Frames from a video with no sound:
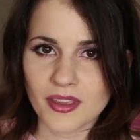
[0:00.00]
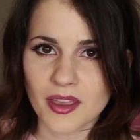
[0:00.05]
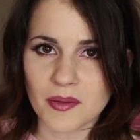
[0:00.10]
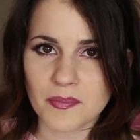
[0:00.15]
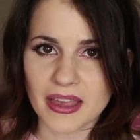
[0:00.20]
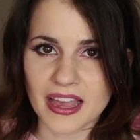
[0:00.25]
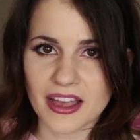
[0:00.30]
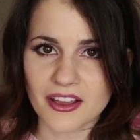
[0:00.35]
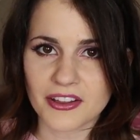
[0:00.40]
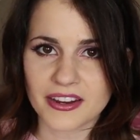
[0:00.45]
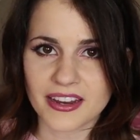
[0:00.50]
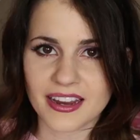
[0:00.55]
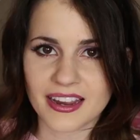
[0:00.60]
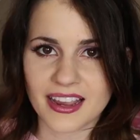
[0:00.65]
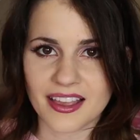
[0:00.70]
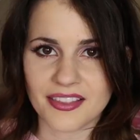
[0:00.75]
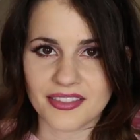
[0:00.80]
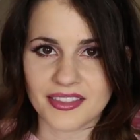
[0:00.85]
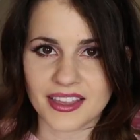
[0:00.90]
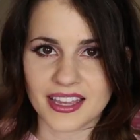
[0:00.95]
about
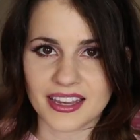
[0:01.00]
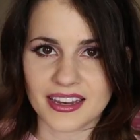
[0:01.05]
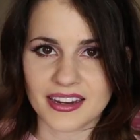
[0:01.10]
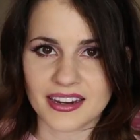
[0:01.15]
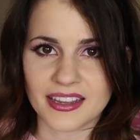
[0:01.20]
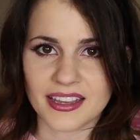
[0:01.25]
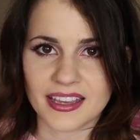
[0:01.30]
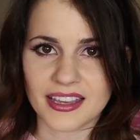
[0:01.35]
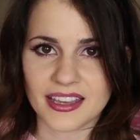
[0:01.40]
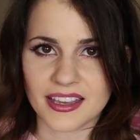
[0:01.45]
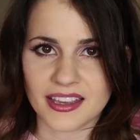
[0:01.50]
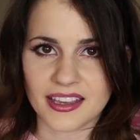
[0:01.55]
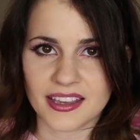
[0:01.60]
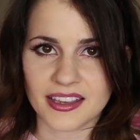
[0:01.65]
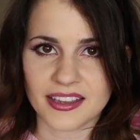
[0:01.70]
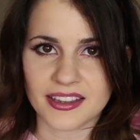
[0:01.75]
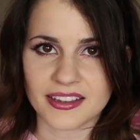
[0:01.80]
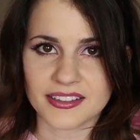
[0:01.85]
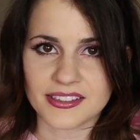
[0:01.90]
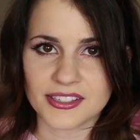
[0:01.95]
it, and then
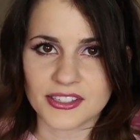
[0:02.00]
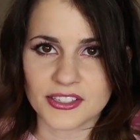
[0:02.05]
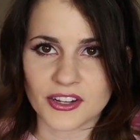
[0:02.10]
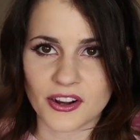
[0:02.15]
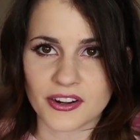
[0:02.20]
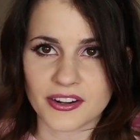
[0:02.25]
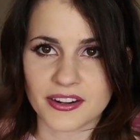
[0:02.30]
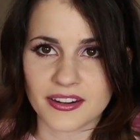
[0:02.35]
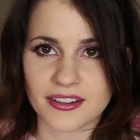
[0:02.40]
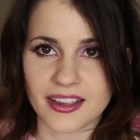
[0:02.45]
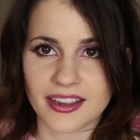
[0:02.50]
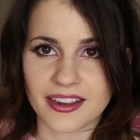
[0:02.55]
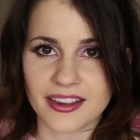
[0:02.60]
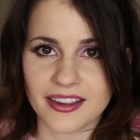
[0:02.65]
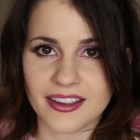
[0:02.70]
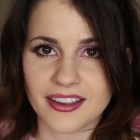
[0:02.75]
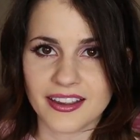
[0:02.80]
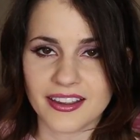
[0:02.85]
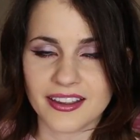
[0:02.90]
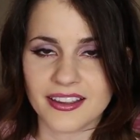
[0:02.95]
he started
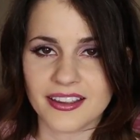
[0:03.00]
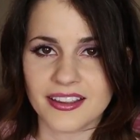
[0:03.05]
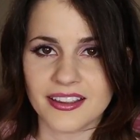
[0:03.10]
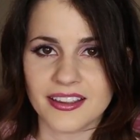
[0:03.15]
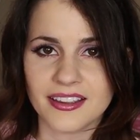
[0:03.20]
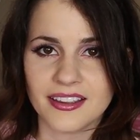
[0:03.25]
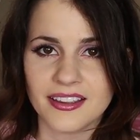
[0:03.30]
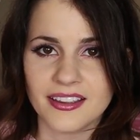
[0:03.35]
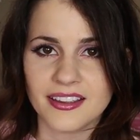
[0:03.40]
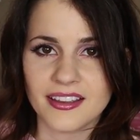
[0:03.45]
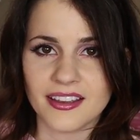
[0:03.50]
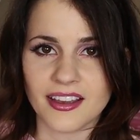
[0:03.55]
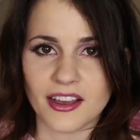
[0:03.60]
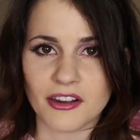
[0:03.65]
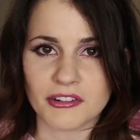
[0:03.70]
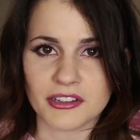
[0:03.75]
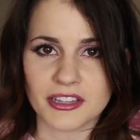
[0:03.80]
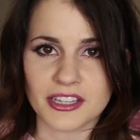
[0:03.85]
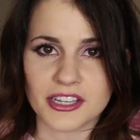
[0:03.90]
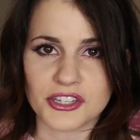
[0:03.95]
like
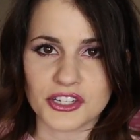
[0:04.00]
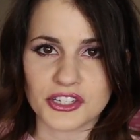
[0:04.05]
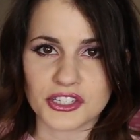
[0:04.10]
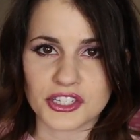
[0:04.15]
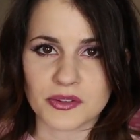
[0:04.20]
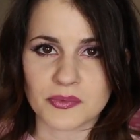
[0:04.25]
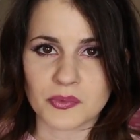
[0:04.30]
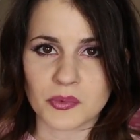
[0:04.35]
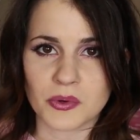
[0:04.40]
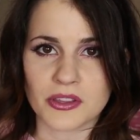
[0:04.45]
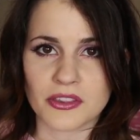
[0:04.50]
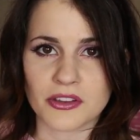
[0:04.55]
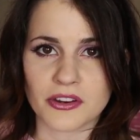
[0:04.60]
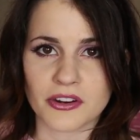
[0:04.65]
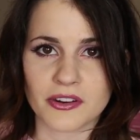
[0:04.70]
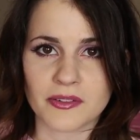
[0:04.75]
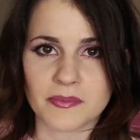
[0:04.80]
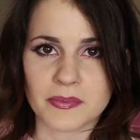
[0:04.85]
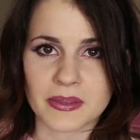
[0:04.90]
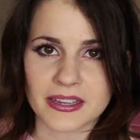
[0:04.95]
a relationship with
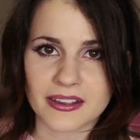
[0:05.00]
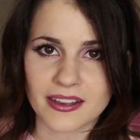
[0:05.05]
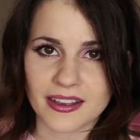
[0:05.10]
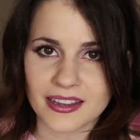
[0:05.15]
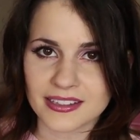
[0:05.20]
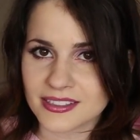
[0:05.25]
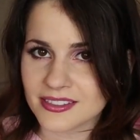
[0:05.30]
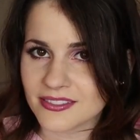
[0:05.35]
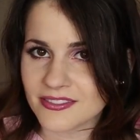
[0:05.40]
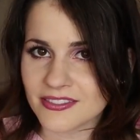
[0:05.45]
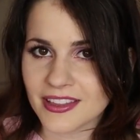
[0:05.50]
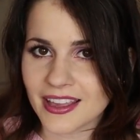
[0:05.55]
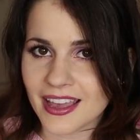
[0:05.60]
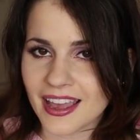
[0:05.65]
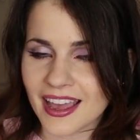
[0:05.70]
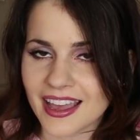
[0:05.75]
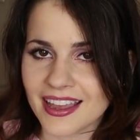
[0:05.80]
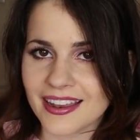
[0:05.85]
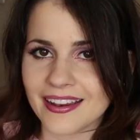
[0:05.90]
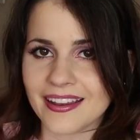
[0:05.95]
her because of
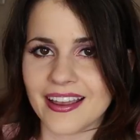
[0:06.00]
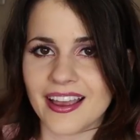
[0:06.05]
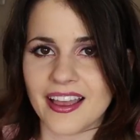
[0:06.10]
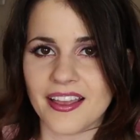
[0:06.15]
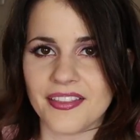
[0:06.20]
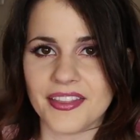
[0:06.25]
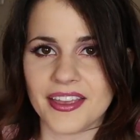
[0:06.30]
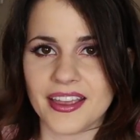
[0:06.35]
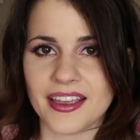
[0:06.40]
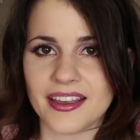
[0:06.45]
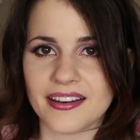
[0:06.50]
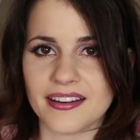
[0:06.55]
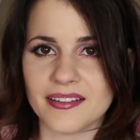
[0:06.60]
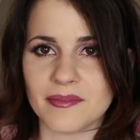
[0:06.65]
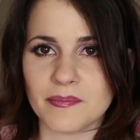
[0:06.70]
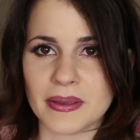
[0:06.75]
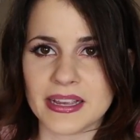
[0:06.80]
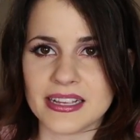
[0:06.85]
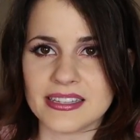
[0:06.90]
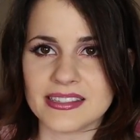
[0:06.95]
that. And
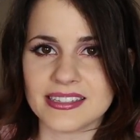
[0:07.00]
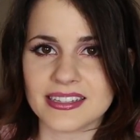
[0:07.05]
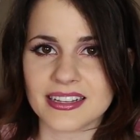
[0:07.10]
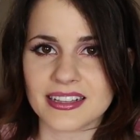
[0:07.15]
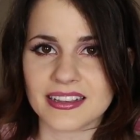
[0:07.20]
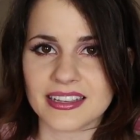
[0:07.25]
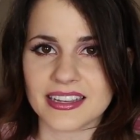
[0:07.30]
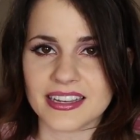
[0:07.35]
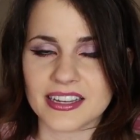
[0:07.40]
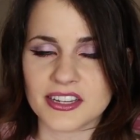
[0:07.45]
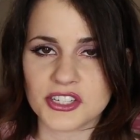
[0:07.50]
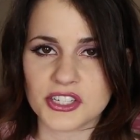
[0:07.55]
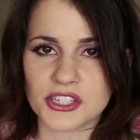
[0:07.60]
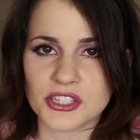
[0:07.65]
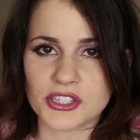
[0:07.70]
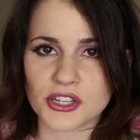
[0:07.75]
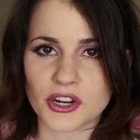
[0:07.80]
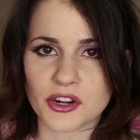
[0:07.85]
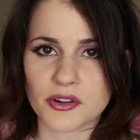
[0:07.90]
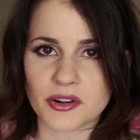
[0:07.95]
then basically
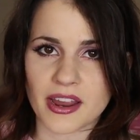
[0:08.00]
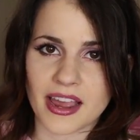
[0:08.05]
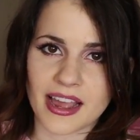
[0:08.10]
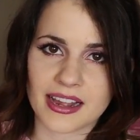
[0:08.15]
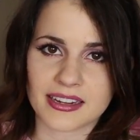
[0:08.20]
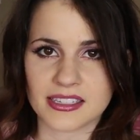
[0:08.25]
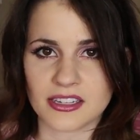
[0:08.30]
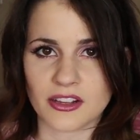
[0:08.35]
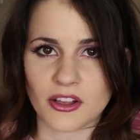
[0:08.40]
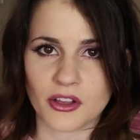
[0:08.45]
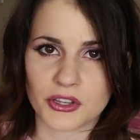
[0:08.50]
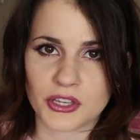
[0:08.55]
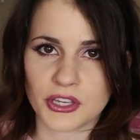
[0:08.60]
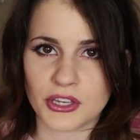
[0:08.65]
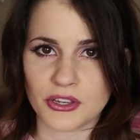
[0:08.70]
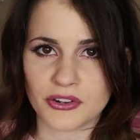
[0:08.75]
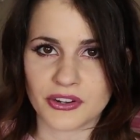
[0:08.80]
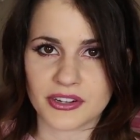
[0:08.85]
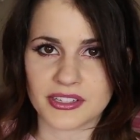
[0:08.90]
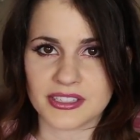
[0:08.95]
she started acting all
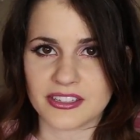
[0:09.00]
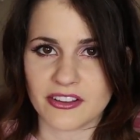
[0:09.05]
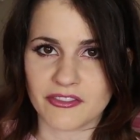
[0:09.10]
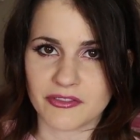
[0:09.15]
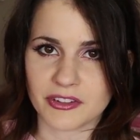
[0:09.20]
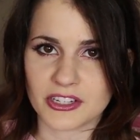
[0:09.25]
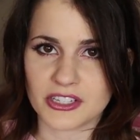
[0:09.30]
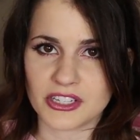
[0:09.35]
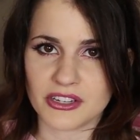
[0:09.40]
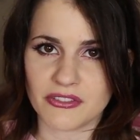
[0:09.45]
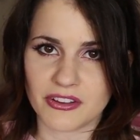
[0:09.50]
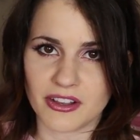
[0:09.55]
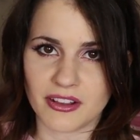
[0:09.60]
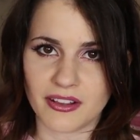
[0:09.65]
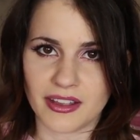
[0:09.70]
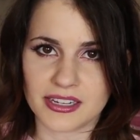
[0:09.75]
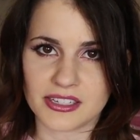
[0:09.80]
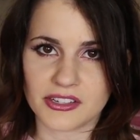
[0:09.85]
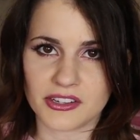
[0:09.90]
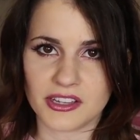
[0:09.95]
cuter and stuff because she felt
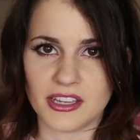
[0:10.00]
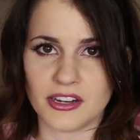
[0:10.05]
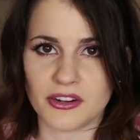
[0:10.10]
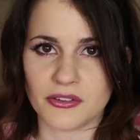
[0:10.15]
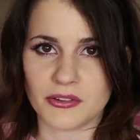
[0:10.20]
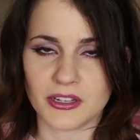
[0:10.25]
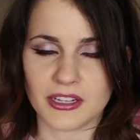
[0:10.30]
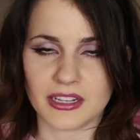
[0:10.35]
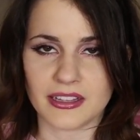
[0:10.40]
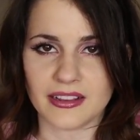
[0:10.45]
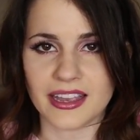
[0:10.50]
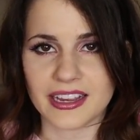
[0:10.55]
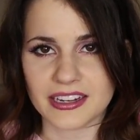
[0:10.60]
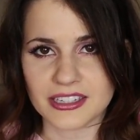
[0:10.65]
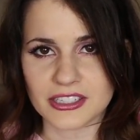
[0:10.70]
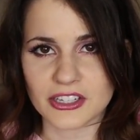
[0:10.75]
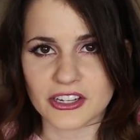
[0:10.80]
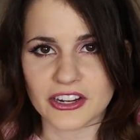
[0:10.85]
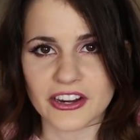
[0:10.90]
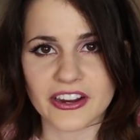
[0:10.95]
like Tokita really
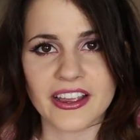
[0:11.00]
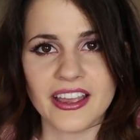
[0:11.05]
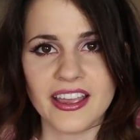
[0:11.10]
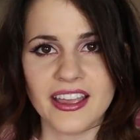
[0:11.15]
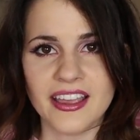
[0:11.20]
liked her.